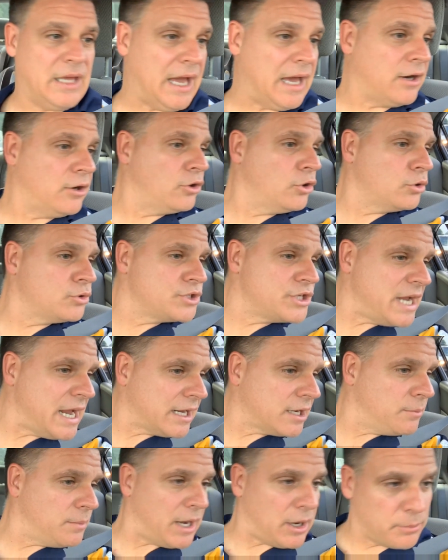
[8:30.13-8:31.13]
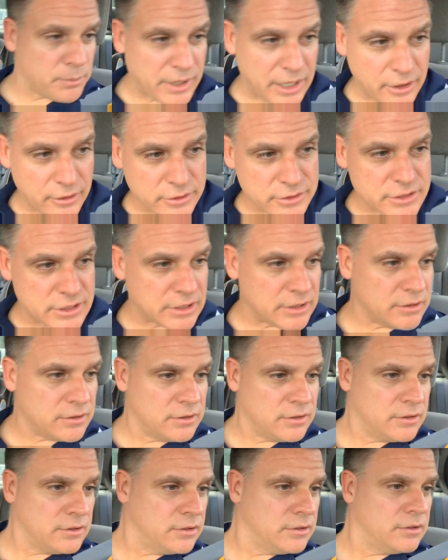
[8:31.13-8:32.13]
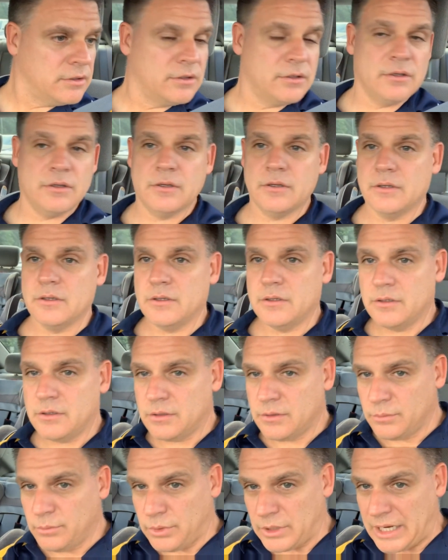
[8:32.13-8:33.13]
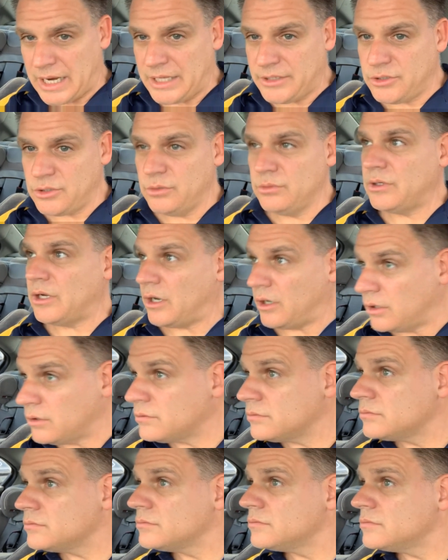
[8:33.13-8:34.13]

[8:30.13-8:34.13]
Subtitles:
I don't know jack about parenting, but I do know